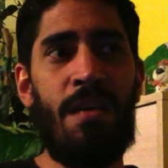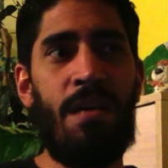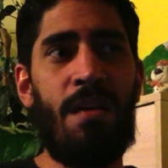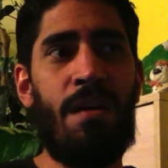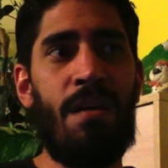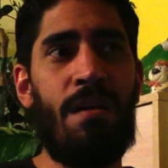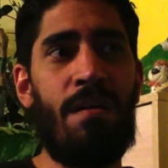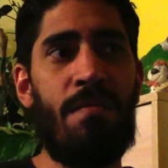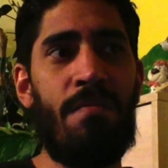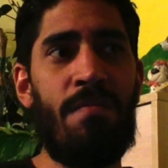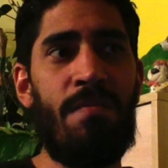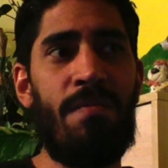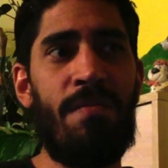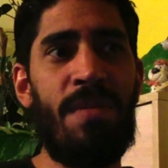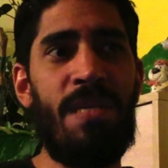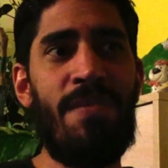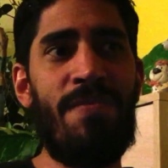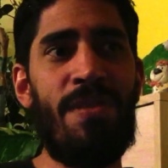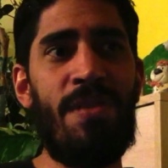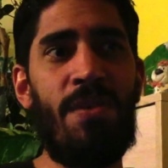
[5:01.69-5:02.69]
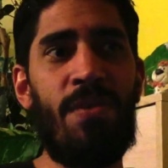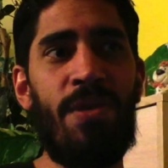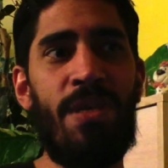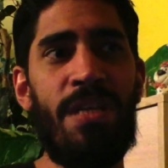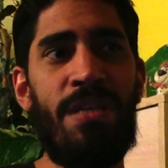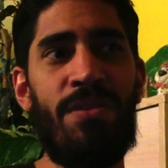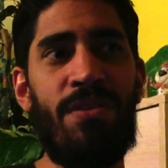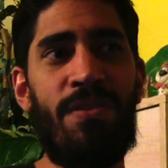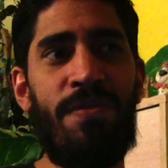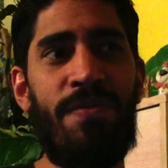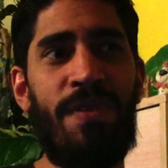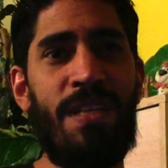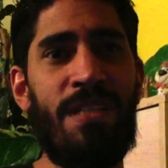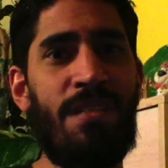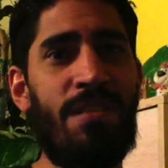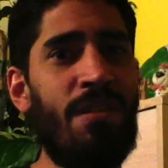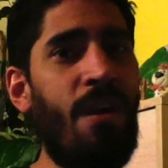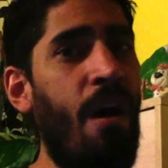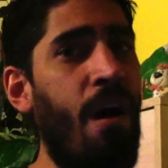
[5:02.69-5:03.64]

Um, even though the interface is